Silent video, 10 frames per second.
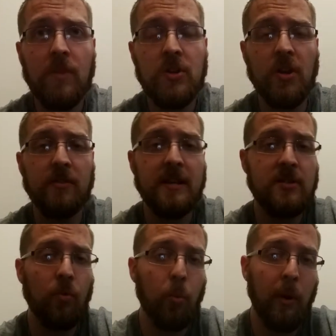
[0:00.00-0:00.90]
So this
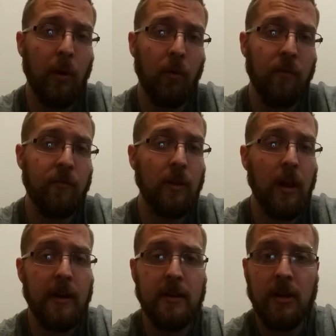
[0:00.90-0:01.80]
will
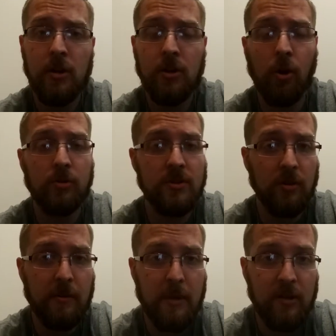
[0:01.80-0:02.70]
flood coastal
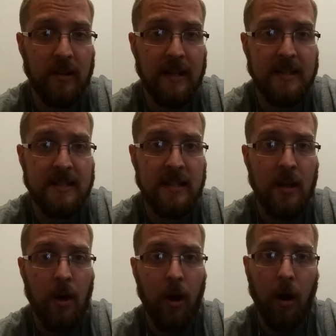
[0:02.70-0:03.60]
communities.
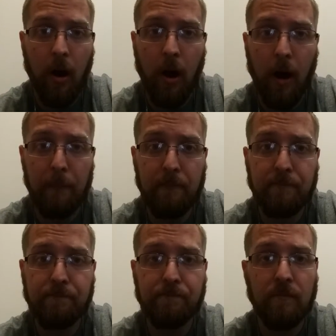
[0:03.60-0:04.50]

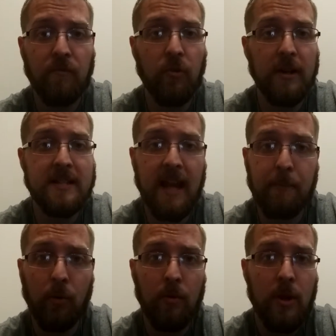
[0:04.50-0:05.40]
For
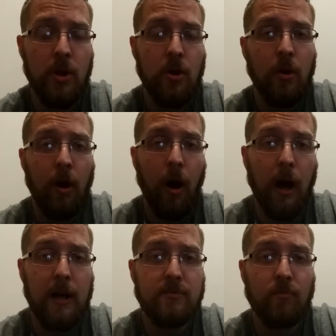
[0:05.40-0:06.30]
example,
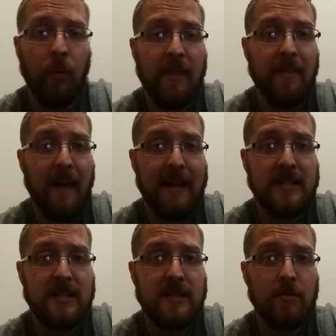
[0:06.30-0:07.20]
whether
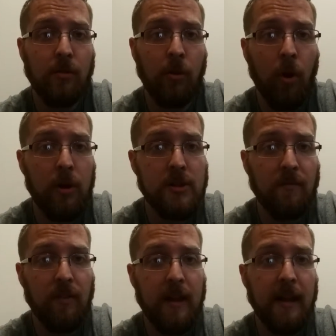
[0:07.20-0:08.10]
that's long-term
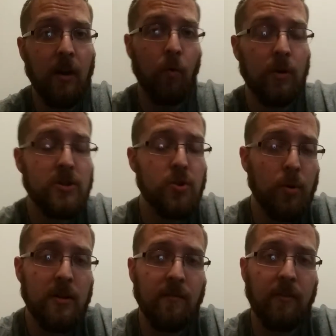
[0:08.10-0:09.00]
flooding or
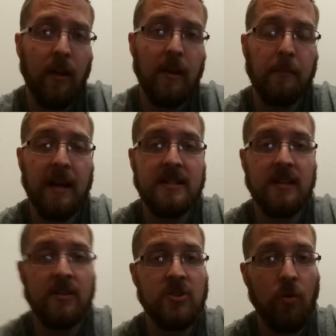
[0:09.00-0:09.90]
short-term flooding based
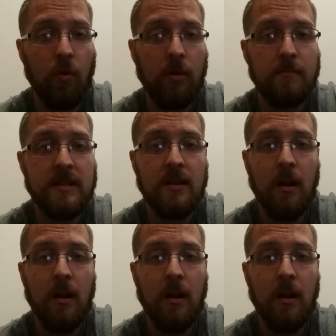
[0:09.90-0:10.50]
on storms.